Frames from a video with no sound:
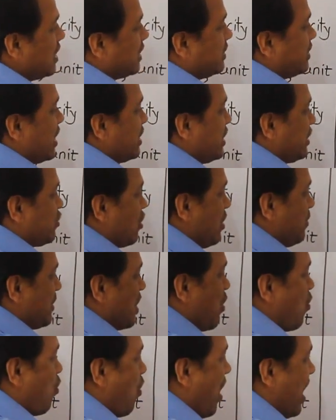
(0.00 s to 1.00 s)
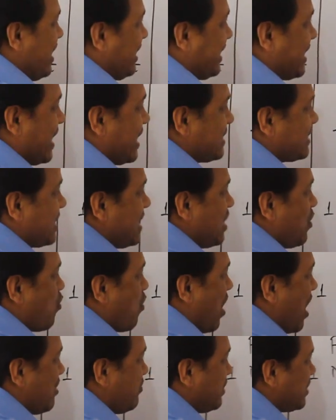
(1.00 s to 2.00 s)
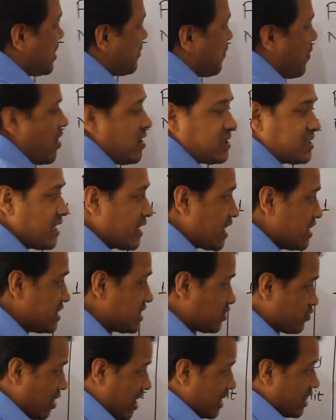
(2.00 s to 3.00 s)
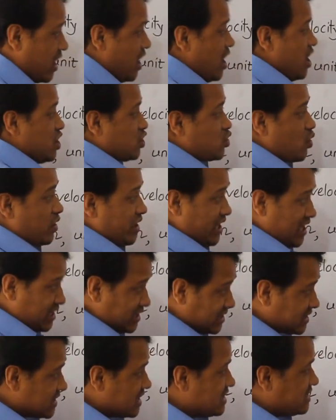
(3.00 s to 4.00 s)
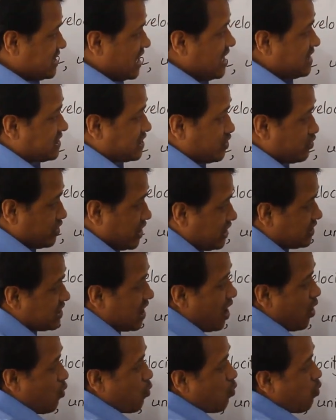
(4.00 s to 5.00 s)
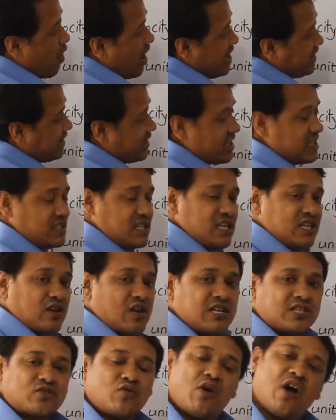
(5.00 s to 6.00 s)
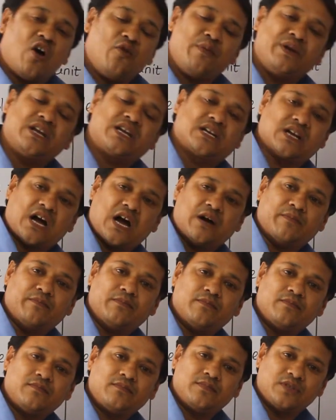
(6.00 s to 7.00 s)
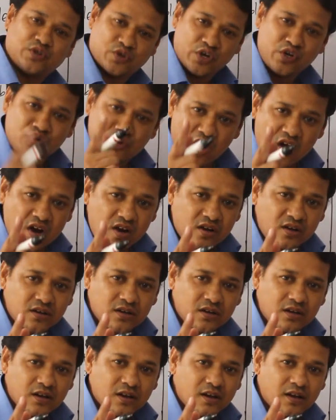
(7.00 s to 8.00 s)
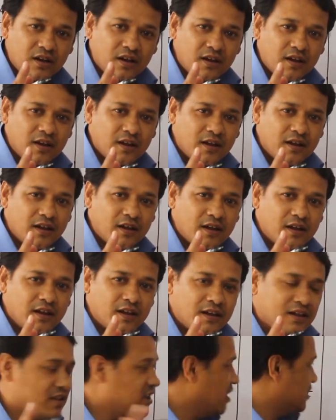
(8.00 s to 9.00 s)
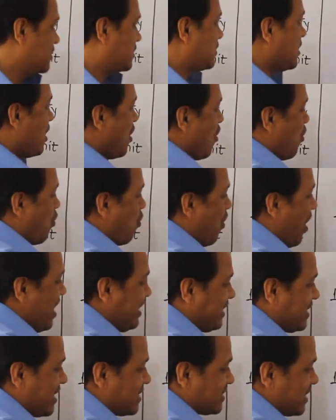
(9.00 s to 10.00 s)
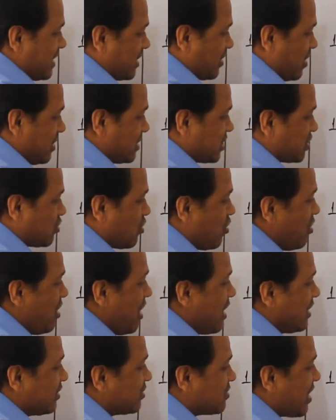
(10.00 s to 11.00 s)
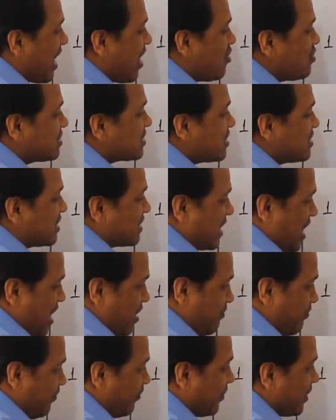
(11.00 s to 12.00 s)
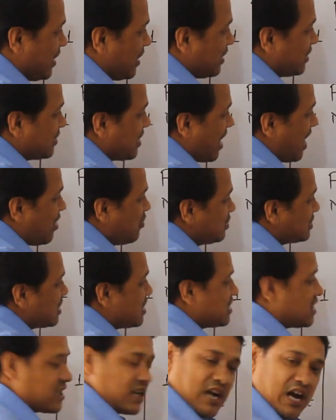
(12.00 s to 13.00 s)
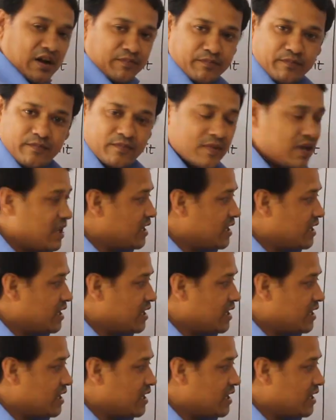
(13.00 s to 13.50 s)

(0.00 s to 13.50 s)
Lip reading: then it will be the 1 kg, 1 meter per second square. So, in CGS unit, 1 kg equals to how many gram? Do you know? Yes, 1 kg equals to 1000 gram. 1000 gram.